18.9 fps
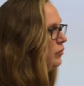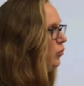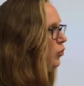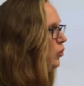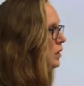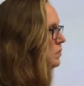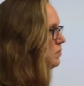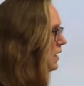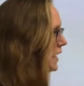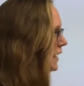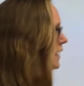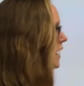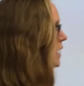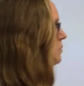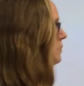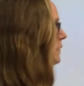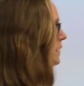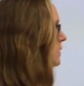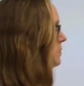what my
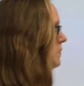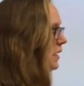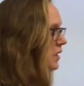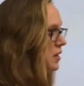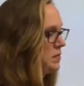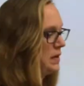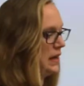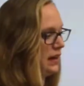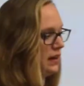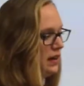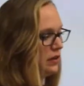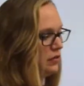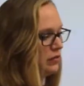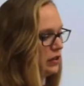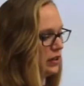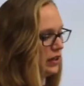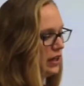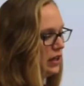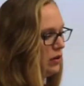company, BellyBeat, and
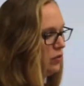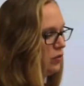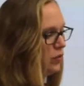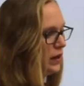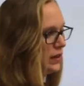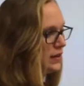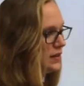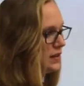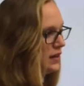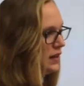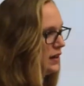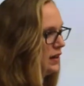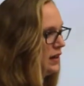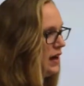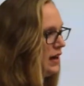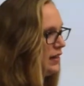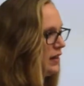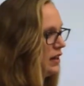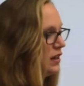really what
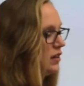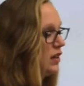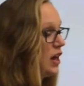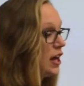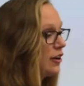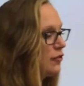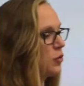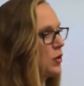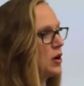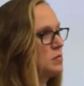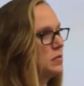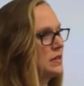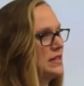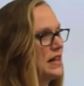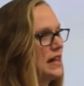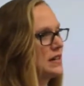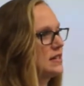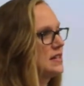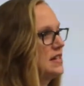I think a lot of wearable
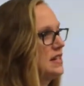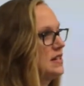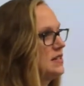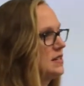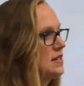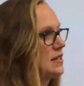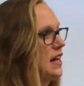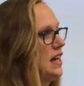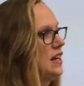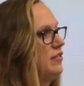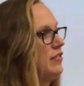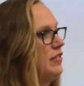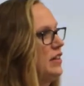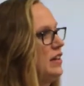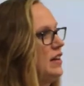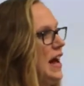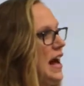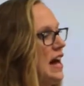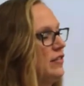tech sees is kind of
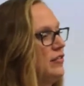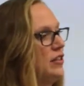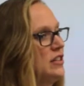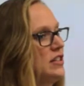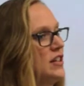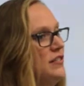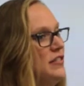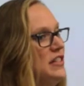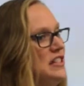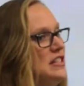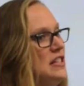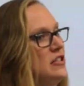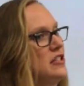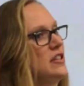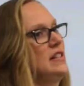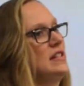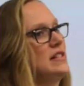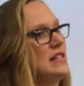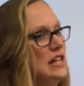the advent of the
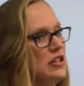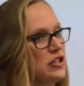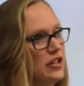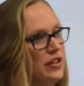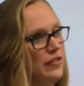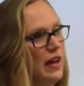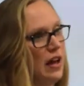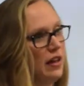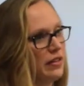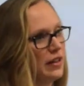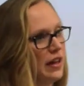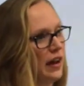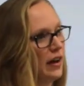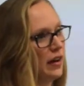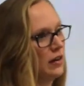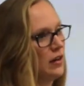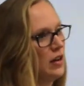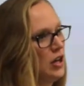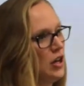digitalization of healthcare.
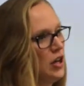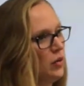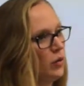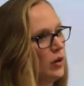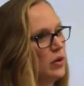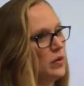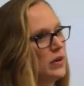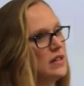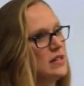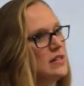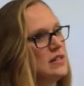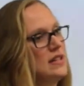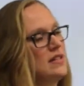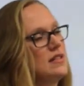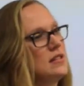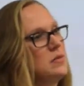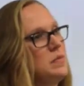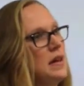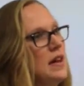We want to see
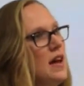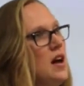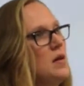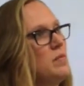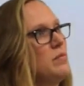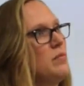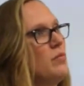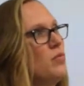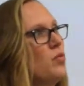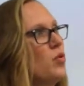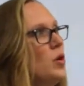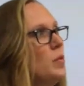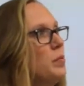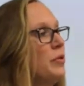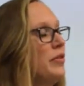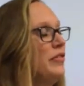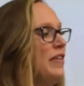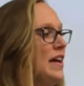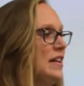this become more
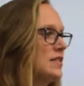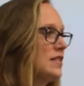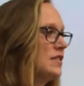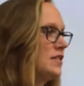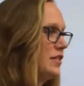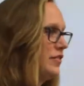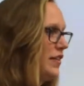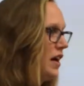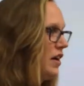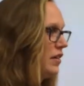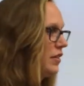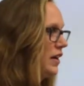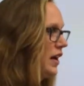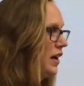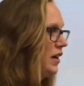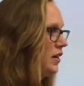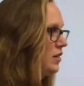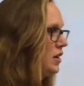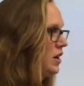preventative healthcare,